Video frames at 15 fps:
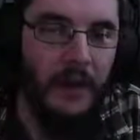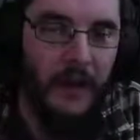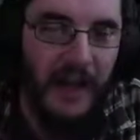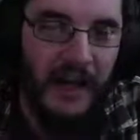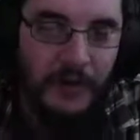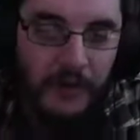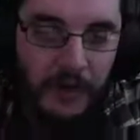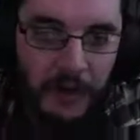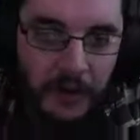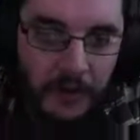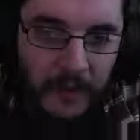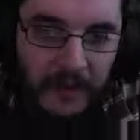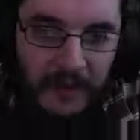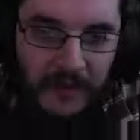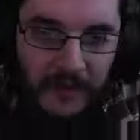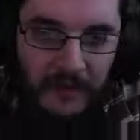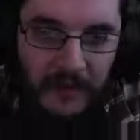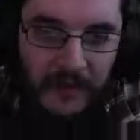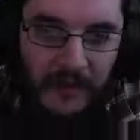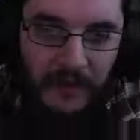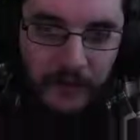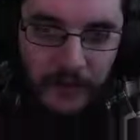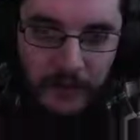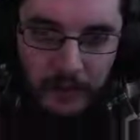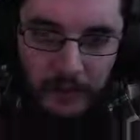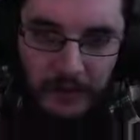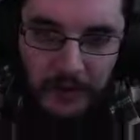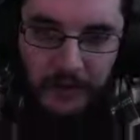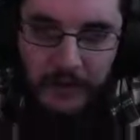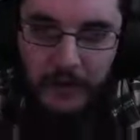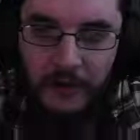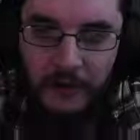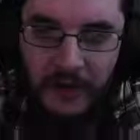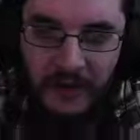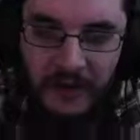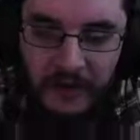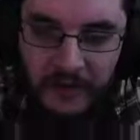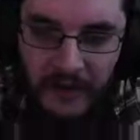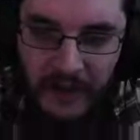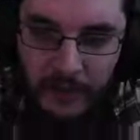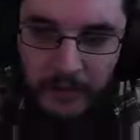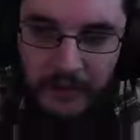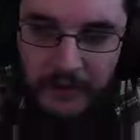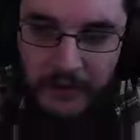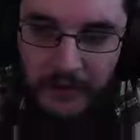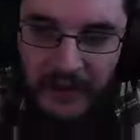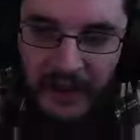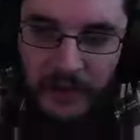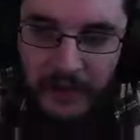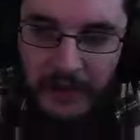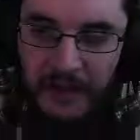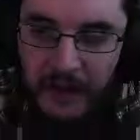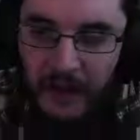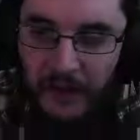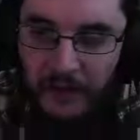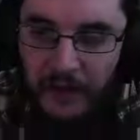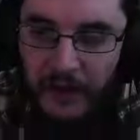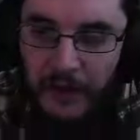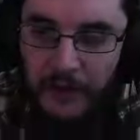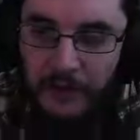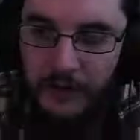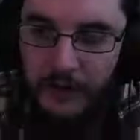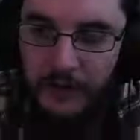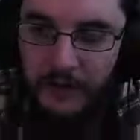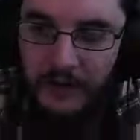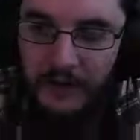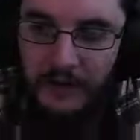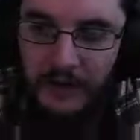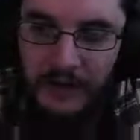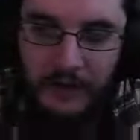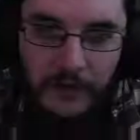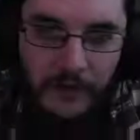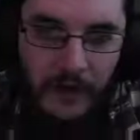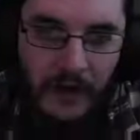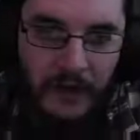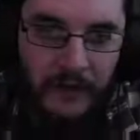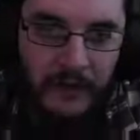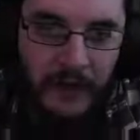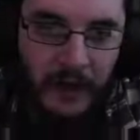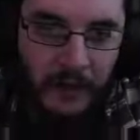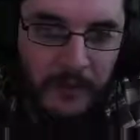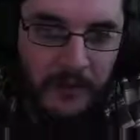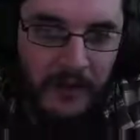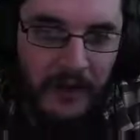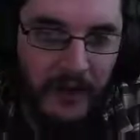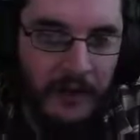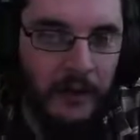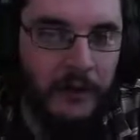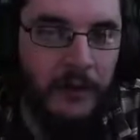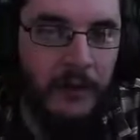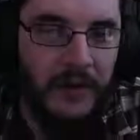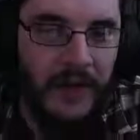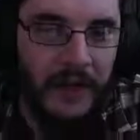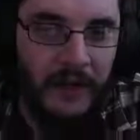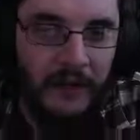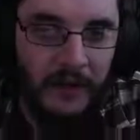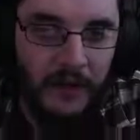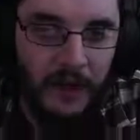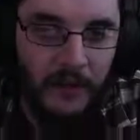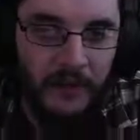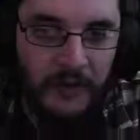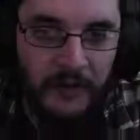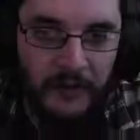Hadron Omega 77, the Morningstar's resident tech priest, will now be offering her services at the Shrine of the Omnissiah, located in the hub just